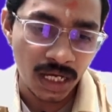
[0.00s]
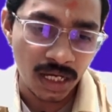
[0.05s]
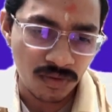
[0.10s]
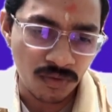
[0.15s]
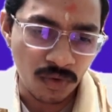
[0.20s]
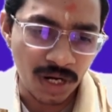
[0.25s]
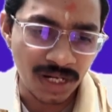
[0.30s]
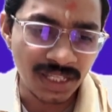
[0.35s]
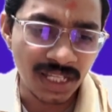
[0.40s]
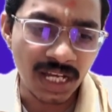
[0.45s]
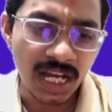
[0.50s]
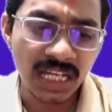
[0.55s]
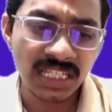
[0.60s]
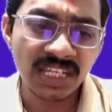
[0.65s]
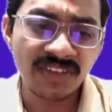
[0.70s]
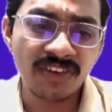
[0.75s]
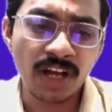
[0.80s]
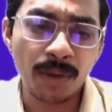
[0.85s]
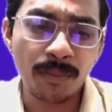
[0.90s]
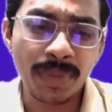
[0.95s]
What the cause
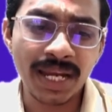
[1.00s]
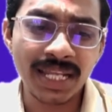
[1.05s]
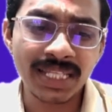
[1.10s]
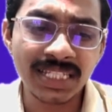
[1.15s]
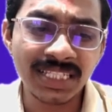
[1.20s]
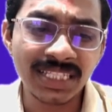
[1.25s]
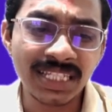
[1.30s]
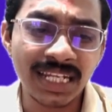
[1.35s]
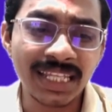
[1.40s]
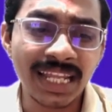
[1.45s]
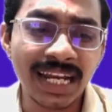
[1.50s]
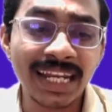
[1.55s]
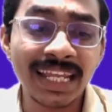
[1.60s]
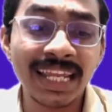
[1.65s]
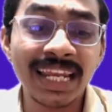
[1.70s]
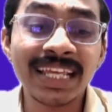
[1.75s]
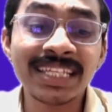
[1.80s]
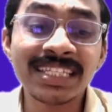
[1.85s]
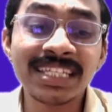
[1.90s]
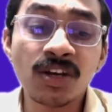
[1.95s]
of comparison is, and that
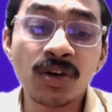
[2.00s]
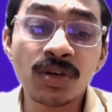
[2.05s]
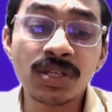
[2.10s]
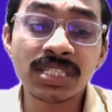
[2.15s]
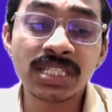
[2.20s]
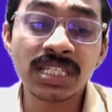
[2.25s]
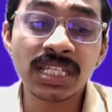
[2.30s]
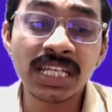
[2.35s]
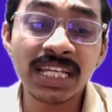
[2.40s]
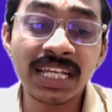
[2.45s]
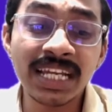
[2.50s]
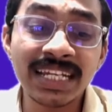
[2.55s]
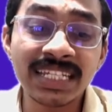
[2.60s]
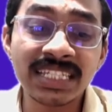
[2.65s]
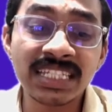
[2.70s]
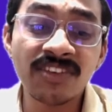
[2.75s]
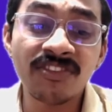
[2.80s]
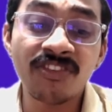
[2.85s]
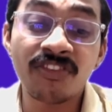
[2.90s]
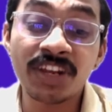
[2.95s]
realizing or seeing
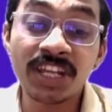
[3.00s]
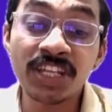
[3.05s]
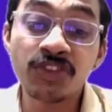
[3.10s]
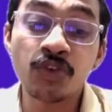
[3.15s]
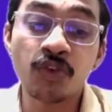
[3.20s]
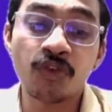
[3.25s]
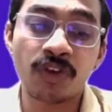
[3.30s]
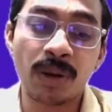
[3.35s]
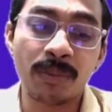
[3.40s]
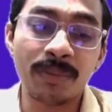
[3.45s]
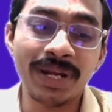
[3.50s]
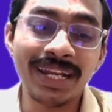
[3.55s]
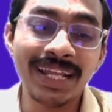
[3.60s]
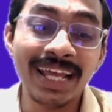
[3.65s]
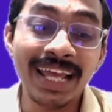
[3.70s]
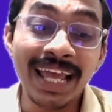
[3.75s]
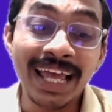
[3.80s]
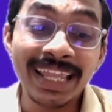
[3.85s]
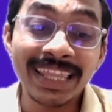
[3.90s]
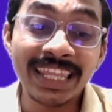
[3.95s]
itself frees you from it.
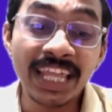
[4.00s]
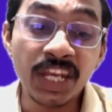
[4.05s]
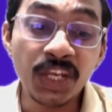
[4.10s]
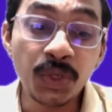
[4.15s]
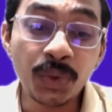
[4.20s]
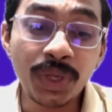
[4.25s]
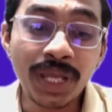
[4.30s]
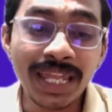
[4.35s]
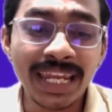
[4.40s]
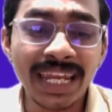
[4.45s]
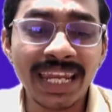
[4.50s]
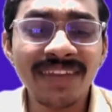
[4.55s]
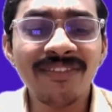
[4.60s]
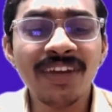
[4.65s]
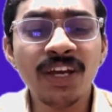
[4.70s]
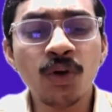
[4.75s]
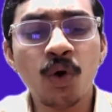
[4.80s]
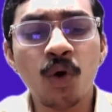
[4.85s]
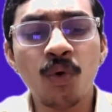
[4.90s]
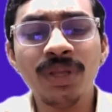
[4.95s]
Then you can
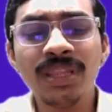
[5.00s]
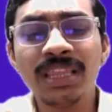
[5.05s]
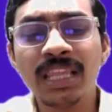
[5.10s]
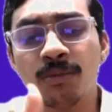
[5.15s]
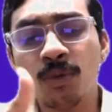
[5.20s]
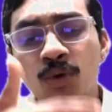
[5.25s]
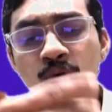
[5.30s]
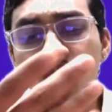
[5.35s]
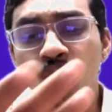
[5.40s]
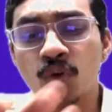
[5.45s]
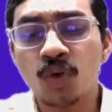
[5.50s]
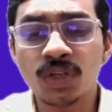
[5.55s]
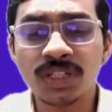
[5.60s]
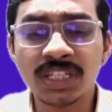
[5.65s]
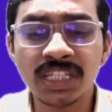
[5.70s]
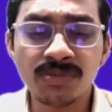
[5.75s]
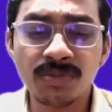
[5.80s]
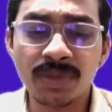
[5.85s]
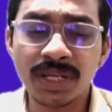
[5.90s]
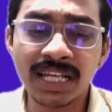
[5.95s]
anyway go with above
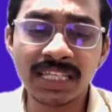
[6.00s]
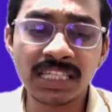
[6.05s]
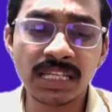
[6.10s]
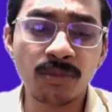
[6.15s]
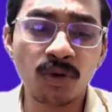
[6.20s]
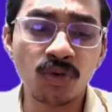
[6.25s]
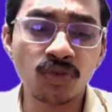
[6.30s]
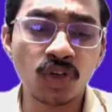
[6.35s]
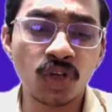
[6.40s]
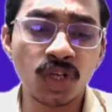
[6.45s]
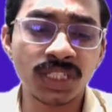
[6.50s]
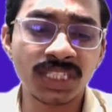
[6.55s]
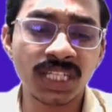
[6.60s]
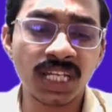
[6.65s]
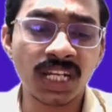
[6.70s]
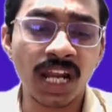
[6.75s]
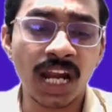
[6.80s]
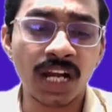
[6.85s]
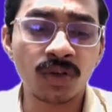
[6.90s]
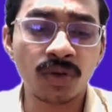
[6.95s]
solutions, because above solutions
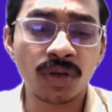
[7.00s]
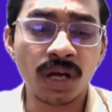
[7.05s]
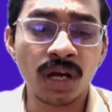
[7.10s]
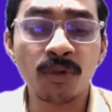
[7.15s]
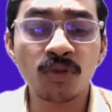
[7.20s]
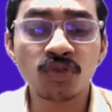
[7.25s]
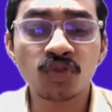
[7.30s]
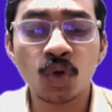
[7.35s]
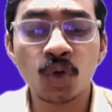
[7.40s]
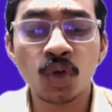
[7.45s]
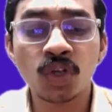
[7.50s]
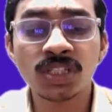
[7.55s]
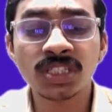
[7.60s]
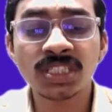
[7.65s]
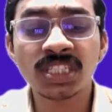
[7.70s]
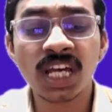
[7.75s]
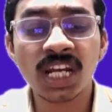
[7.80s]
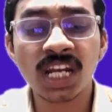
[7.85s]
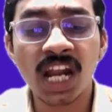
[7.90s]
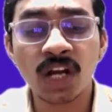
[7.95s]
are
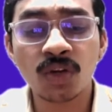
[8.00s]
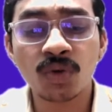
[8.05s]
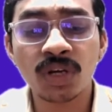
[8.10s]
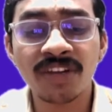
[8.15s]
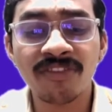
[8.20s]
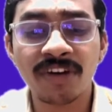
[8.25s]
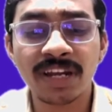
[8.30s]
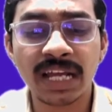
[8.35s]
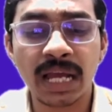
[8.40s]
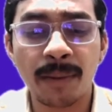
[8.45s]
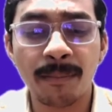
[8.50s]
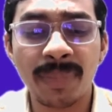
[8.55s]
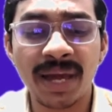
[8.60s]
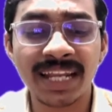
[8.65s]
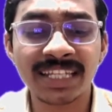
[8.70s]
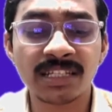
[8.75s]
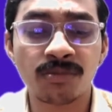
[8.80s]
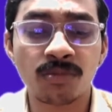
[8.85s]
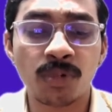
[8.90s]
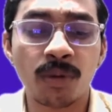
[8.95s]
not only for
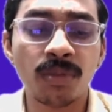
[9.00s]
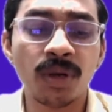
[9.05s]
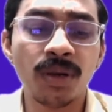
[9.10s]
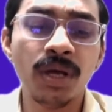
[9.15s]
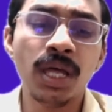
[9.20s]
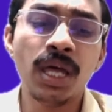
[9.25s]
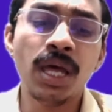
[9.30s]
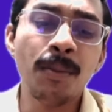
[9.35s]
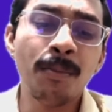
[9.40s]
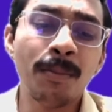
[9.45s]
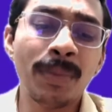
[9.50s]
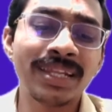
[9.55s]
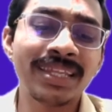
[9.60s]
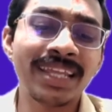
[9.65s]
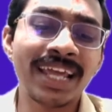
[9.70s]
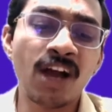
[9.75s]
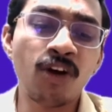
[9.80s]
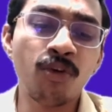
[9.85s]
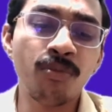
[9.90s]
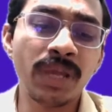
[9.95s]
comparison problem, but
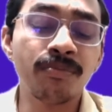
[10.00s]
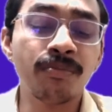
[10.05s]
they have